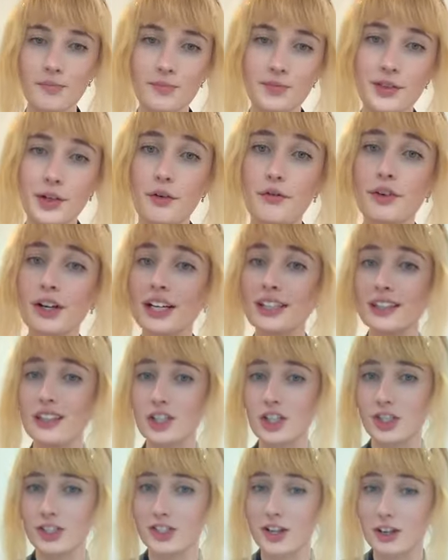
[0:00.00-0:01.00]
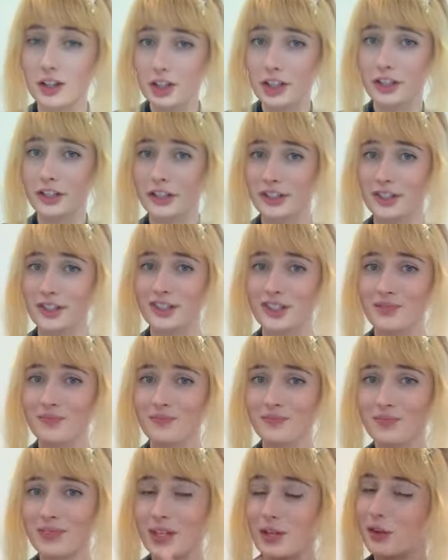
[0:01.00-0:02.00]
Don't forget the Juste un Clous,
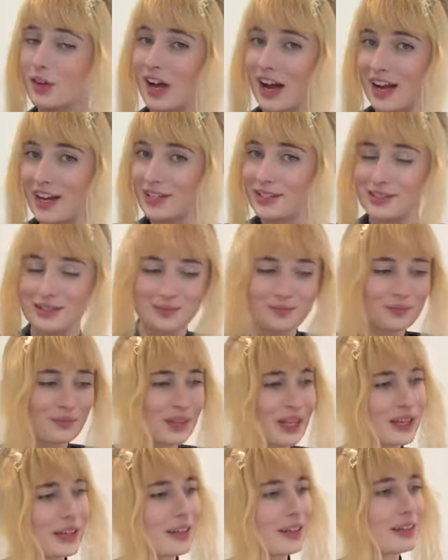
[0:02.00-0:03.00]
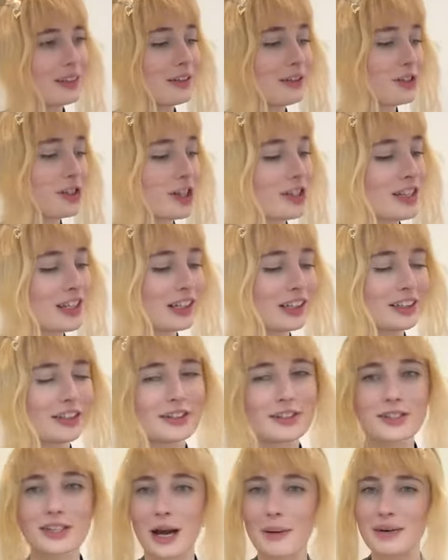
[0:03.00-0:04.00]
you guys. The Juste un
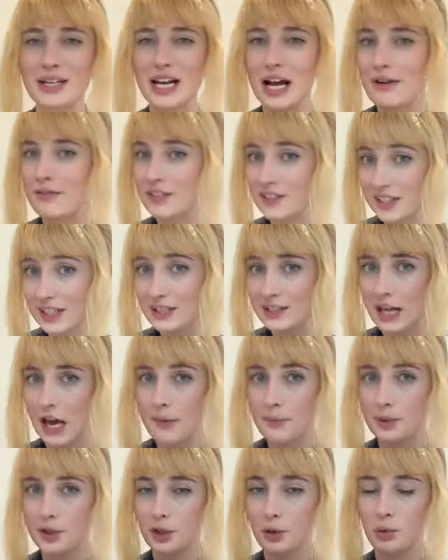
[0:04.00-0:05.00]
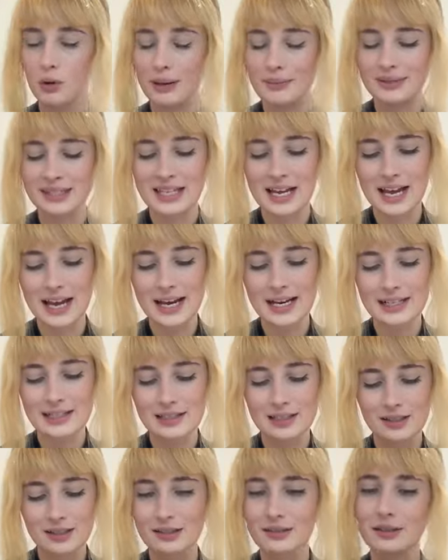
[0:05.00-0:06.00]
Clous, I mean everything is up on the
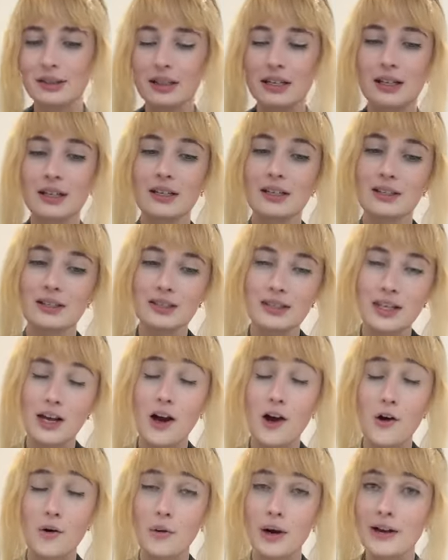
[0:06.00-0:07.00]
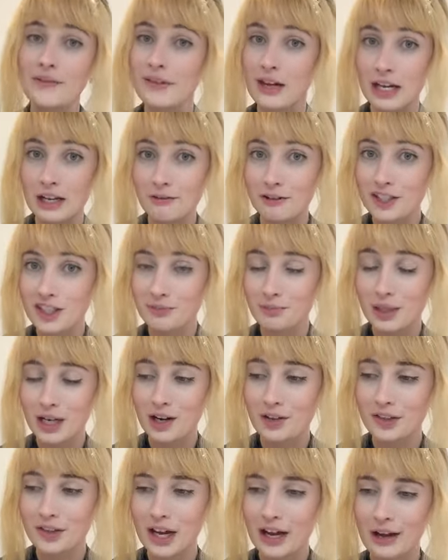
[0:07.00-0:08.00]
website. So if anyone's been
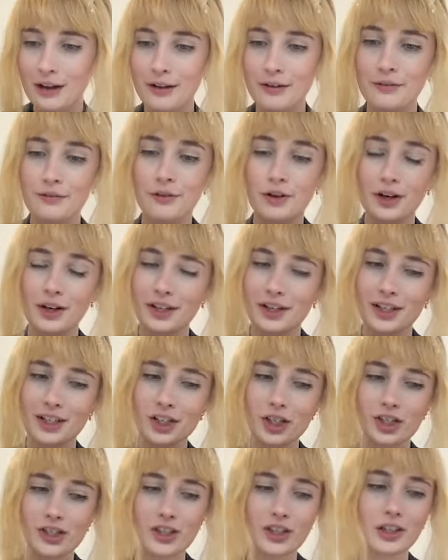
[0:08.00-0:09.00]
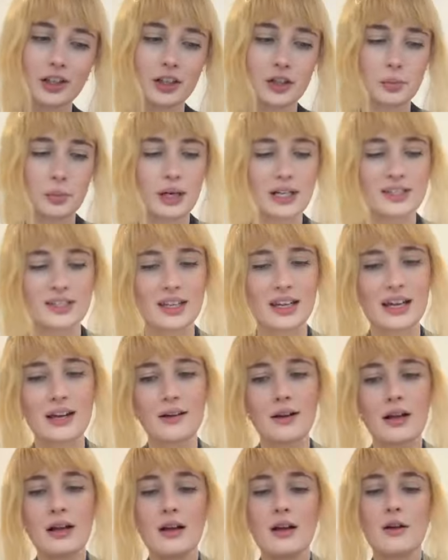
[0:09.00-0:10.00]
on the hunt for a good Just Clear
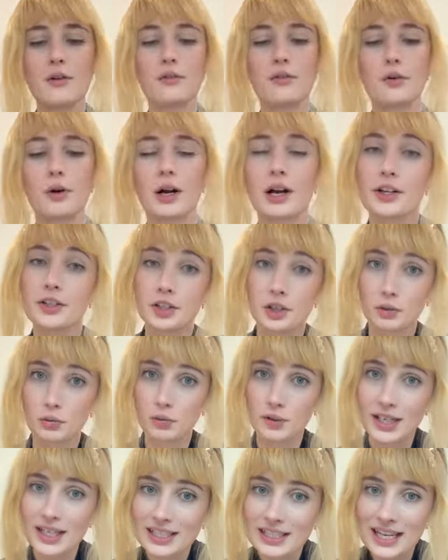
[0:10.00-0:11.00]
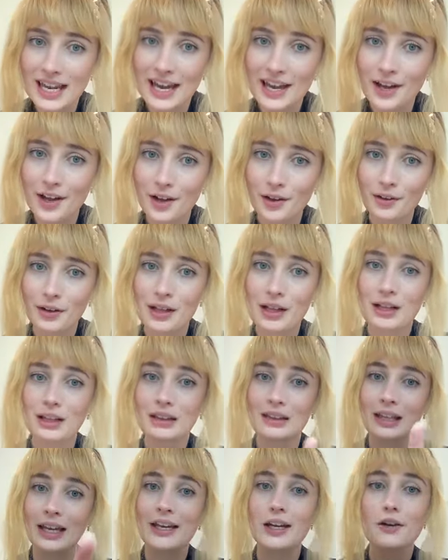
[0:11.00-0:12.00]
bracelet for under retail,
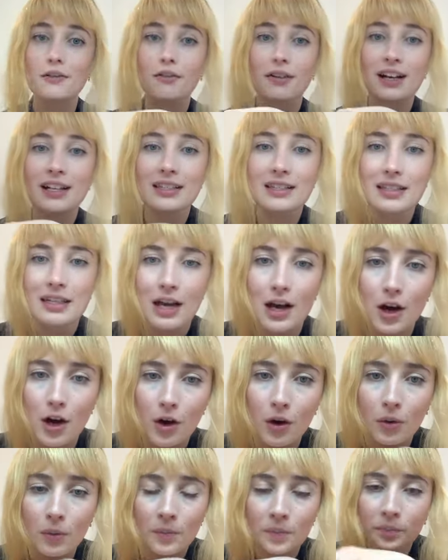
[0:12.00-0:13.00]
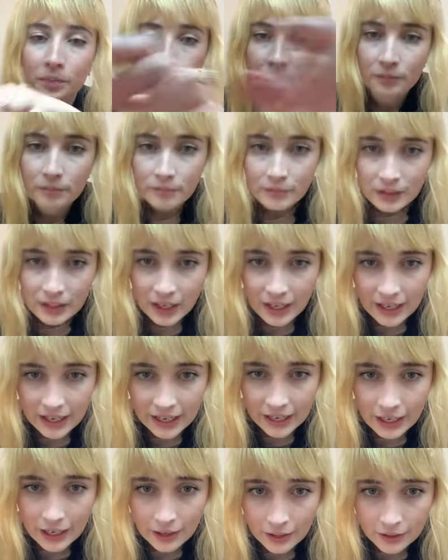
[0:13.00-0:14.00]
let your friends know.
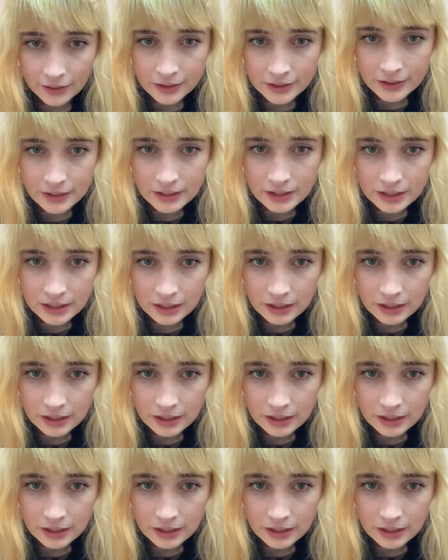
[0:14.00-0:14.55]
And